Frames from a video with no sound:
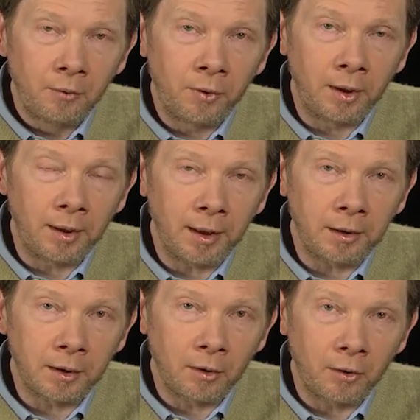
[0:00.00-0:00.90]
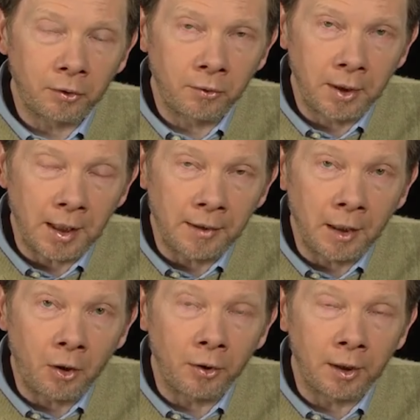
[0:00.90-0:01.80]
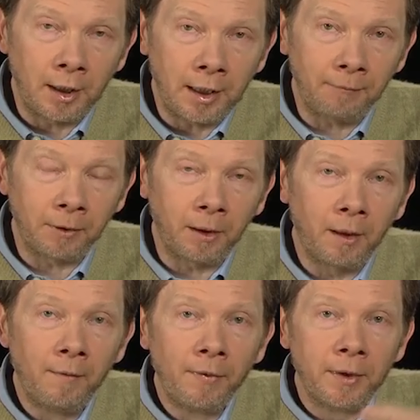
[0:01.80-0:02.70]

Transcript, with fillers: relate to the other on a level